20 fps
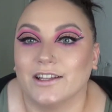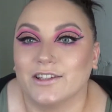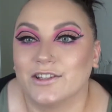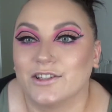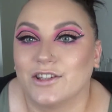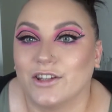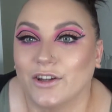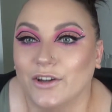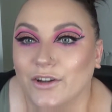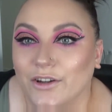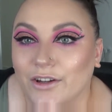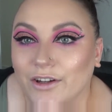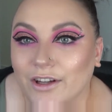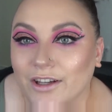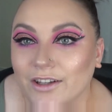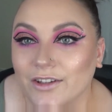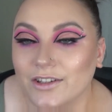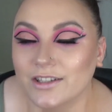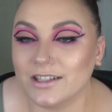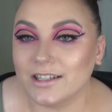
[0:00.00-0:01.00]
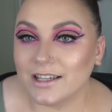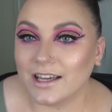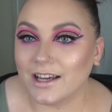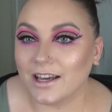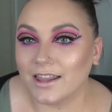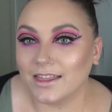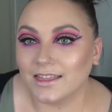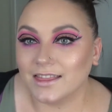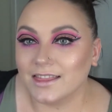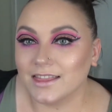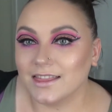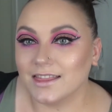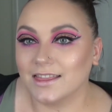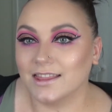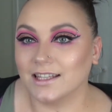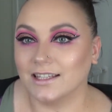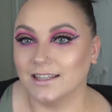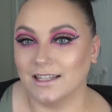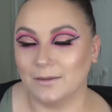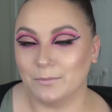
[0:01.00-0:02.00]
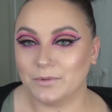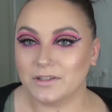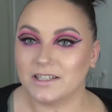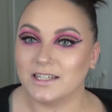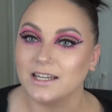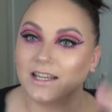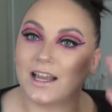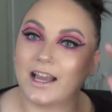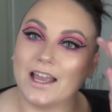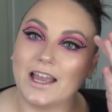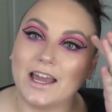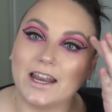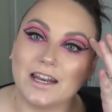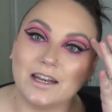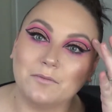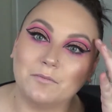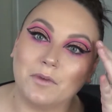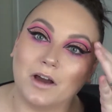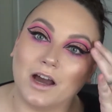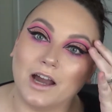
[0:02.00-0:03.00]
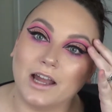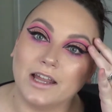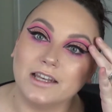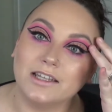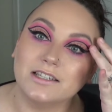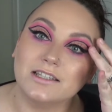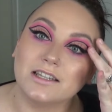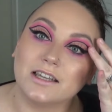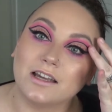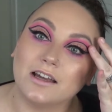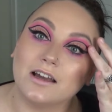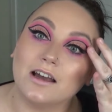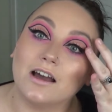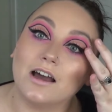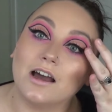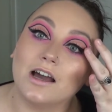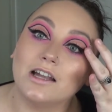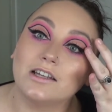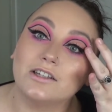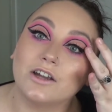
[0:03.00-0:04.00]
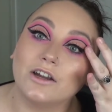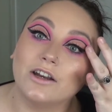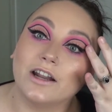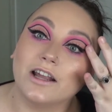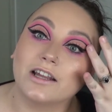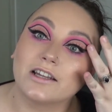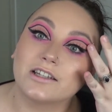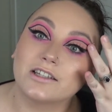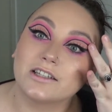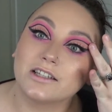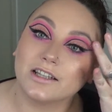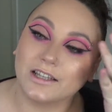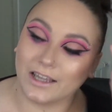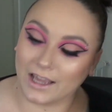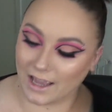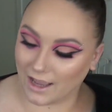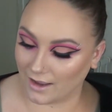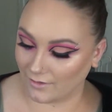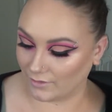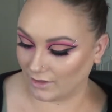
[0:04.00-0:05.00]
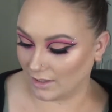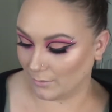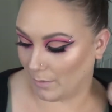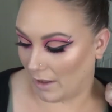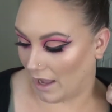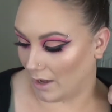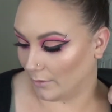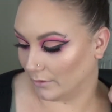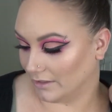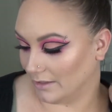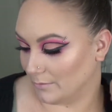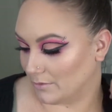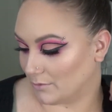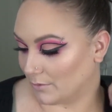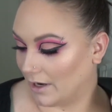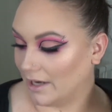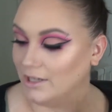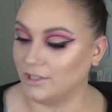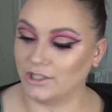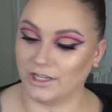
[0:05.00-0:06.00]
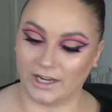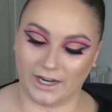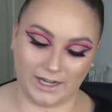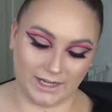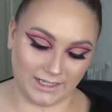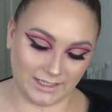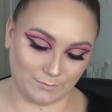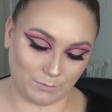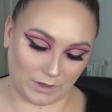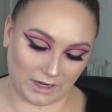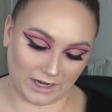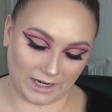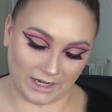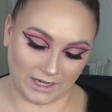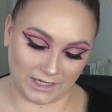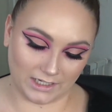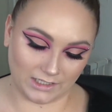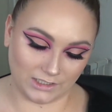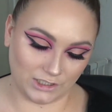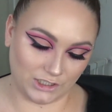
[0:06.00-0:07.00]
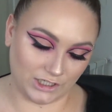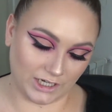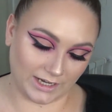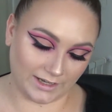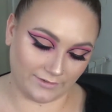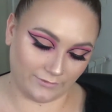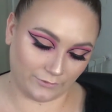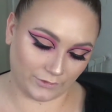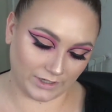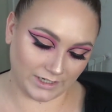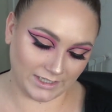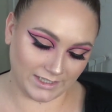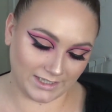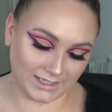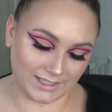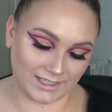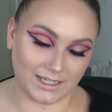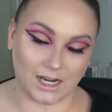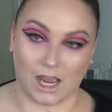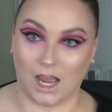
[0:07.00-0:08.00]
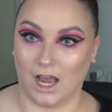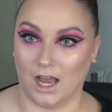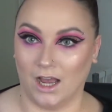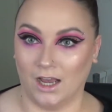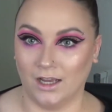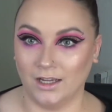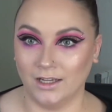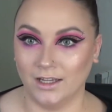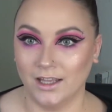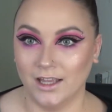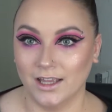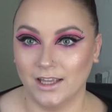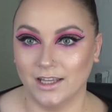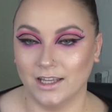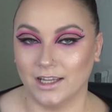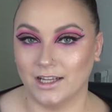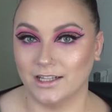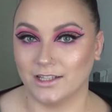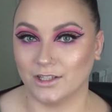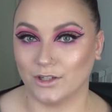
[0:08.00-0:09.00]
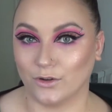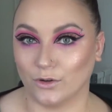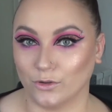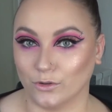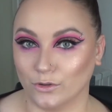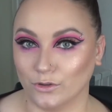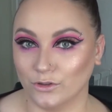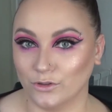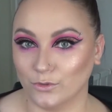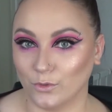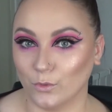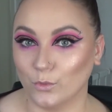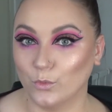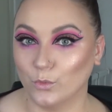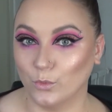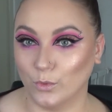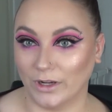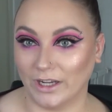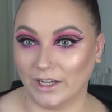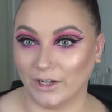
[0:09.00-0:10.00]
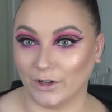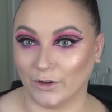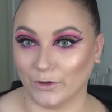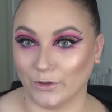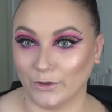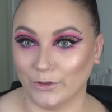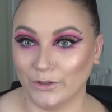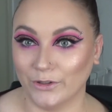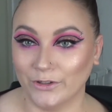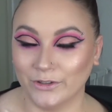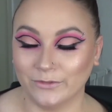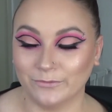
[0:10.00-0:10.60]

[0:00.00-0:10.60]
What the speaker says: so the lipstick I had in mind, I don't actually have in the Power Lips range. It is by Jeffree Star. It's called Weirdo.